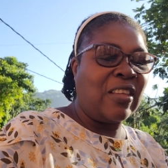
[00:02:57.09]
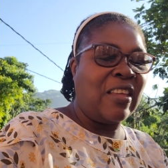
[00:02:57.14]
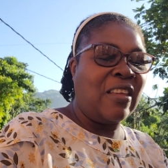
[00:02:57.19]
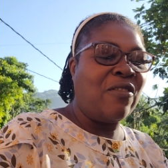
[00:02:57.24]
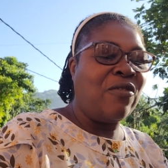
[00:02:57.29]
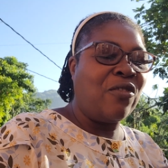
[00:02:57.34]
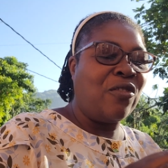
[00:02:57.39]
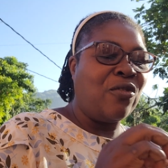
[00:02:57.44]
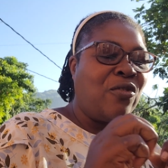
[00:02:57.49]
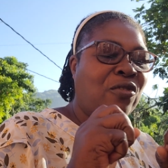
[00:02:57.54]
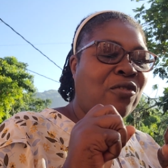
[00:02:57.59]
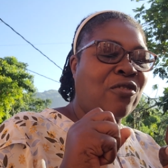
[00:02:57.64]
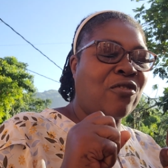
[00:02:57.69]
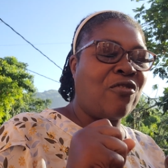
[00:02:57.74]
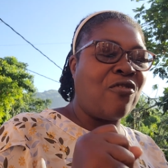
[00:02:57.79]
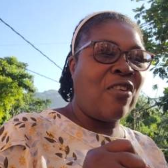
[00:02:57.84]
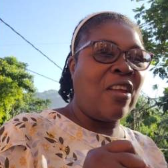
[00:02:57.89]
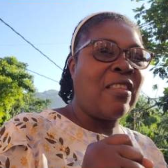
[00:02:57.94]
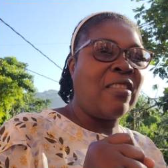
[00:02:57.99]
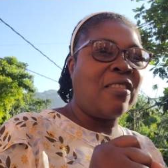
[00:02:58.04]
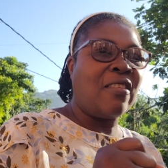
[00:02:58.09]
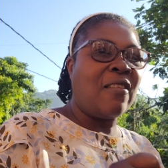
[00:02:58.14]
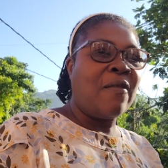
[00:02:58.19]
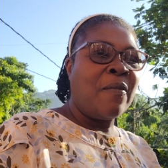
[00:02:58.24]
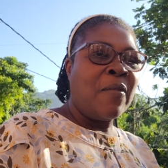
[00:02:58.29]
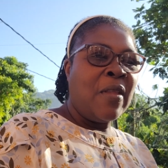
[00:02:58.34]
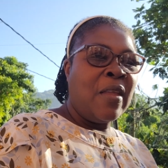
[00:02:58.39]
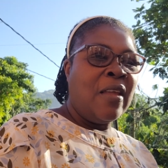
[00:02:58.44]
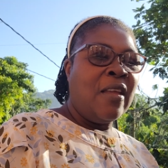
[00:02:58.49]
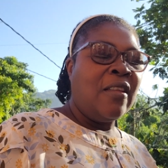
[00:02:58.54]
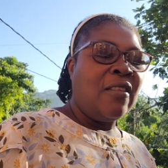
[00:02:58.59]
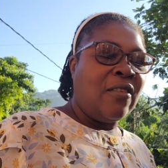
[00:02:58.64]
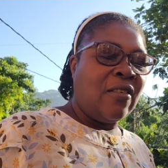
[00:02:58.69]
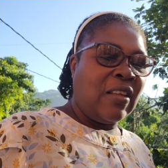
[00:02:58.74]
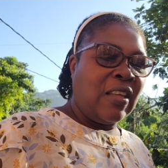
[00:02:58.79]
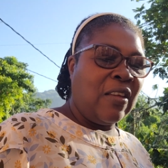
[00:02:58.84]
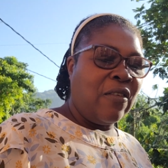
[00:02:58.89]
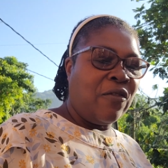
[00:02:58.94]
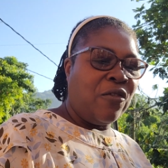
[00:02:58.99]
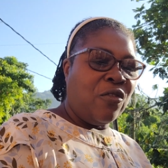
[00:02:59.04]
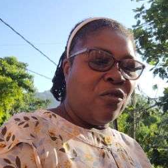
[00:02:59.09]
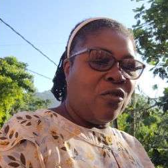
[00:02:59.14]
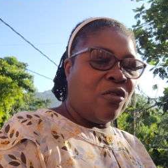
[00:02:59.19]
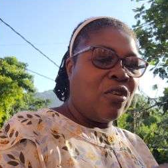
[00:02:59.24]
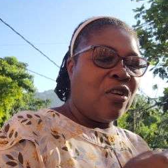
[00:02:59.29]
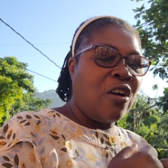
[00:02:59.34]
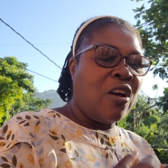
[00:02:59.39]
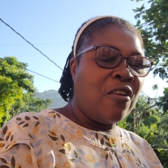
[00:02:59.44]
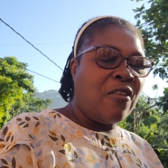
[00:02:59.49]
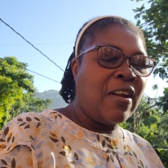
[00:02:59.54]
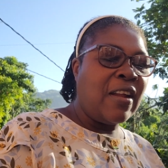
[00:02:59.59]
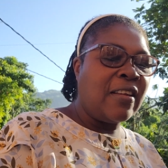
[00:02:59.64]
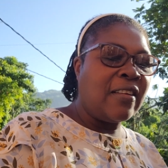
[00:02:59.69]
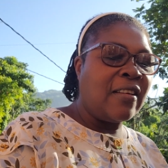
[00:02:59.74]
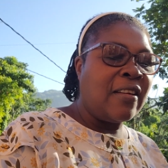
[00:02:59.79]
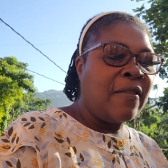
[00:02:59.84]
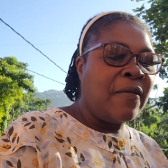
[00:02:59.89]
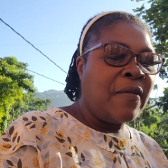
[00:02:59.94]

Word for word: give you strength to give you courage